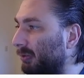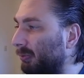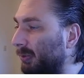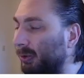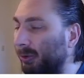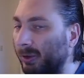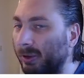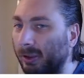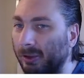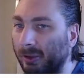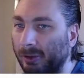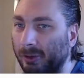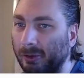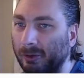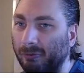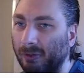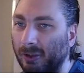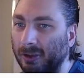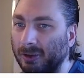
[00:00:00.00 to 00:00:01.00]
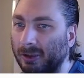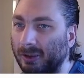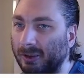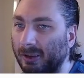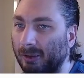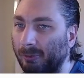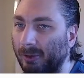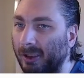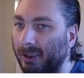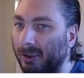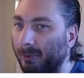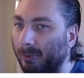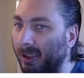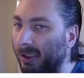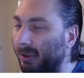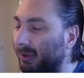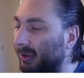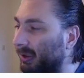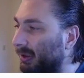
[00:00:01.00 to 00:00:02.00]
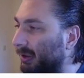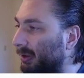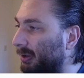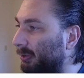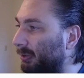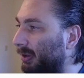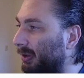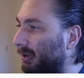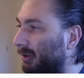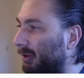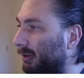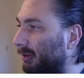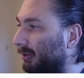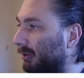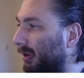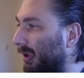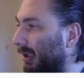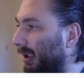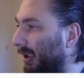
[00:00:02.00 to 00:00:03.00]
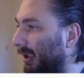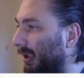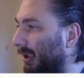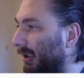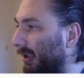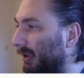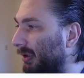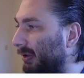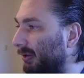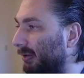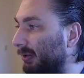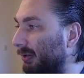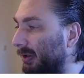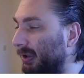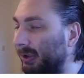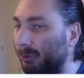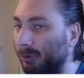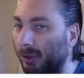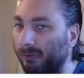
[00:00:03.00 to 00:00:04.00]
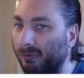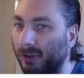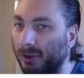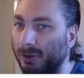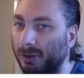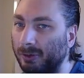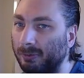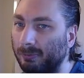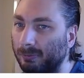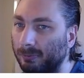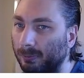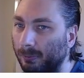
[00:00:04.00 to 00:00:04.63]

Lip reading: We only got the two functions that we need to make, the constructor and the draw function.